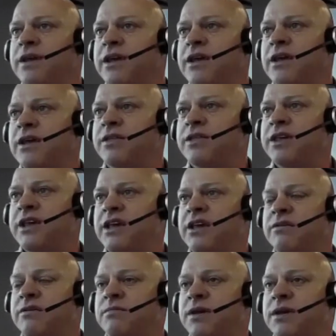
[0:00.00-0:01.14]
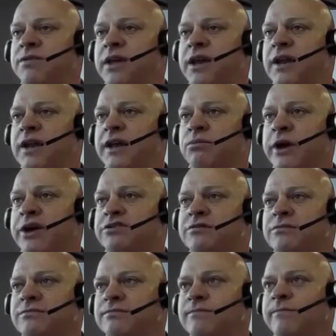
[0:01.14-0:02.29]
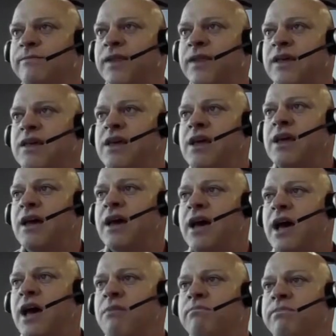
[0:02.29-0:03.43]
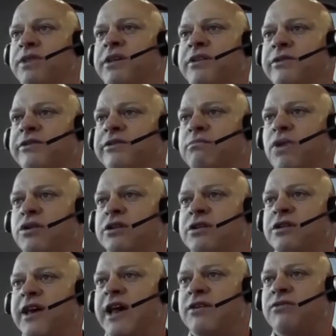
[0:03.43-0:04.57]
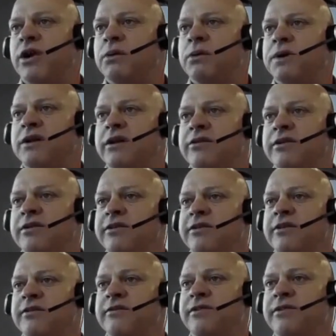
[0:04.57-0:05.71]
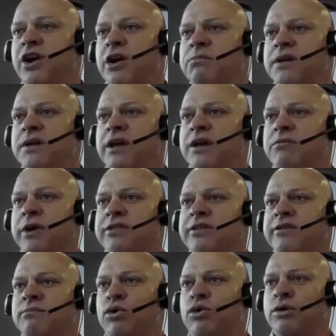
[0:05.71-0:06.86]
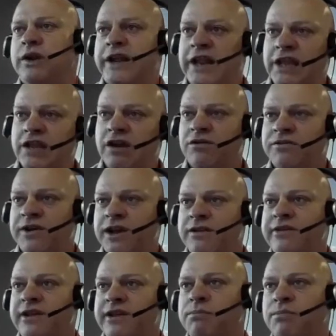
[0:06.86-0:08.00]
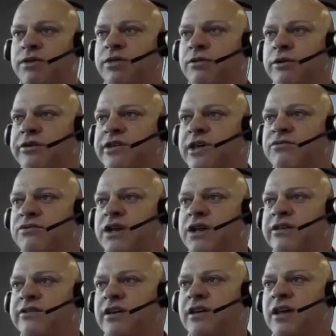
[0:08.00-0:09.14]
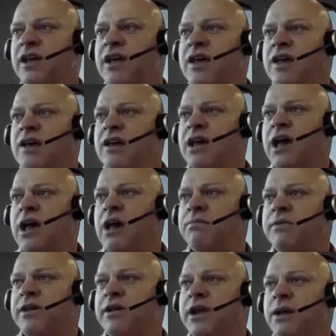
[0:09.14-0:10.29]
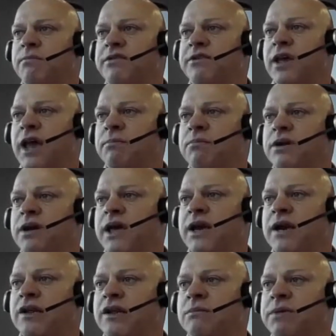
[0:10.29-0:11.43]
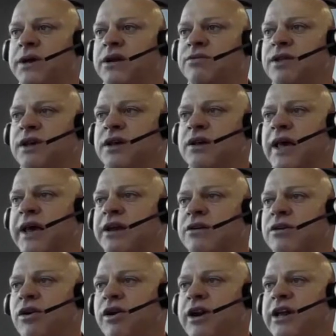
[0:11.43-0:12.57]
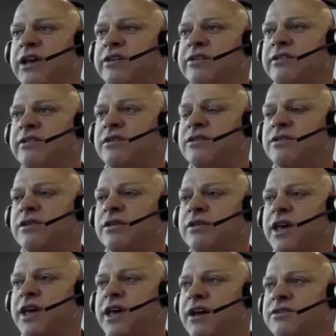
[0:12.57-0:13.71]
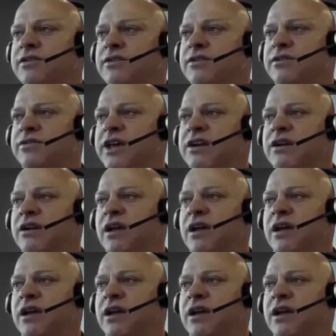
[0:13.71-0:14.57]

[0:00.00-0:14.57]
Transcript: in the Adelaide region. But there's some multi-decadal variability. So this is variability where there's more La Nina events that happen through the 70s. It happened again a little bit in the late 90s and 2000s, and then